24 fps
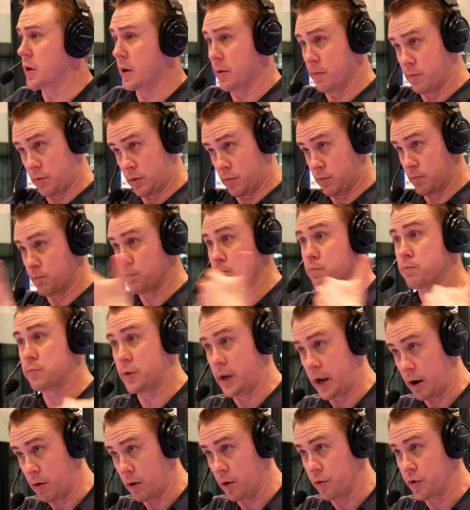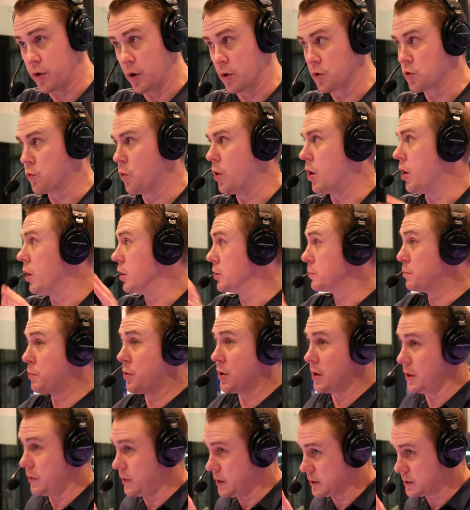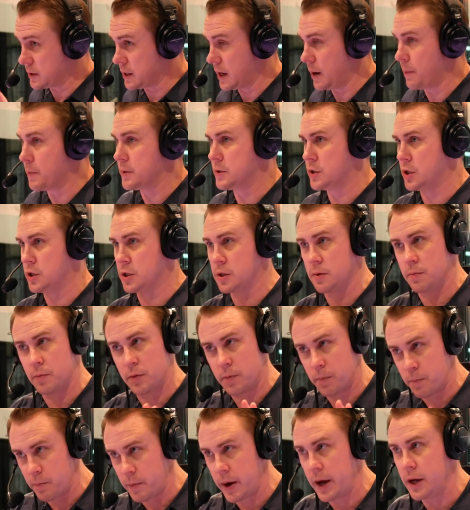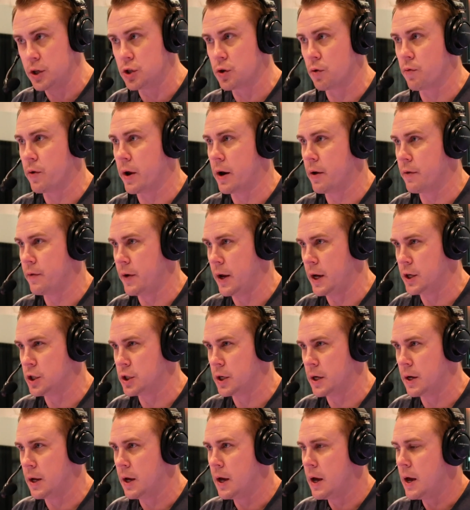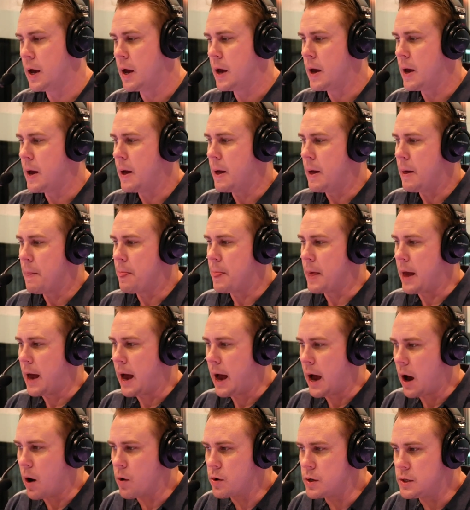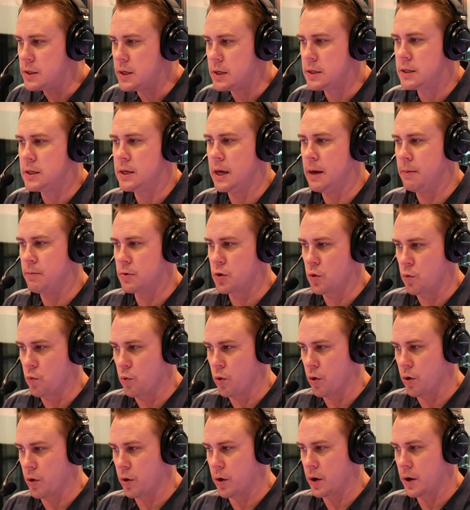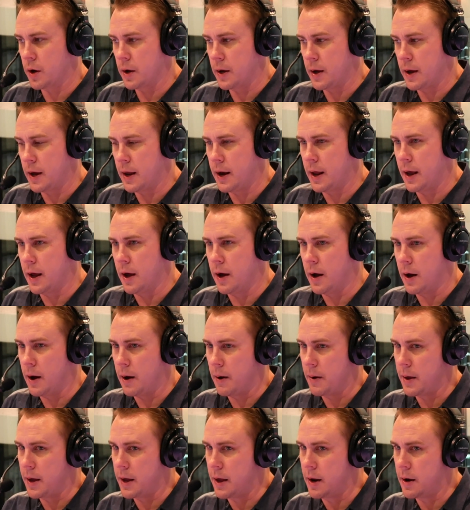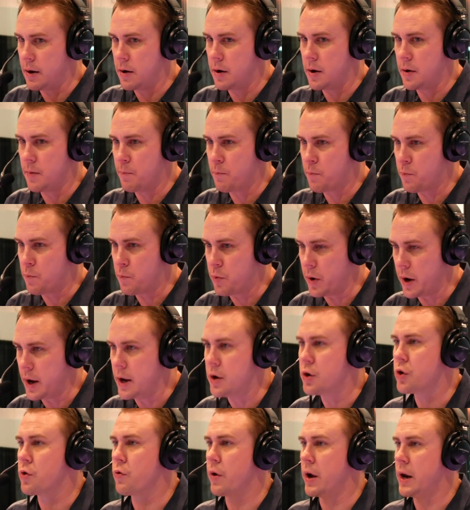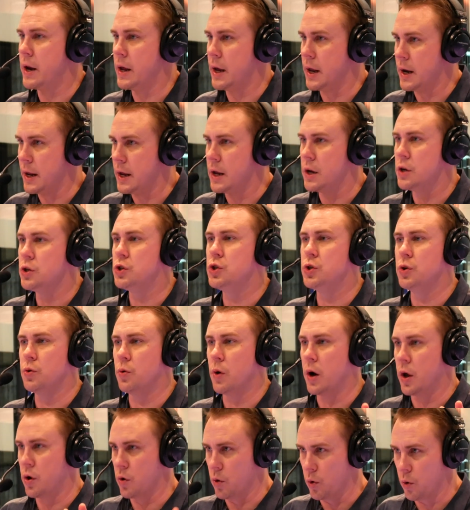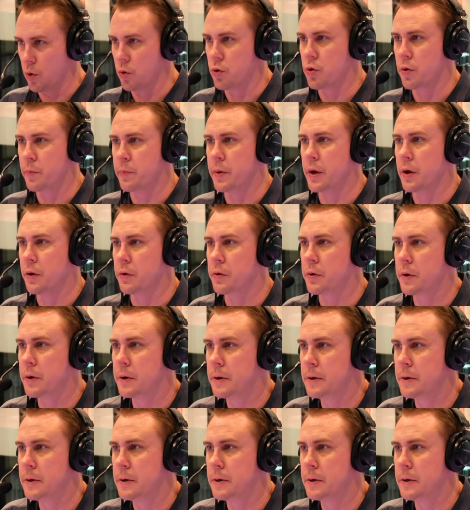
Are going to tear out those walls, put in this type of system, major renovation. How does it seem to work in integrating it into an older build?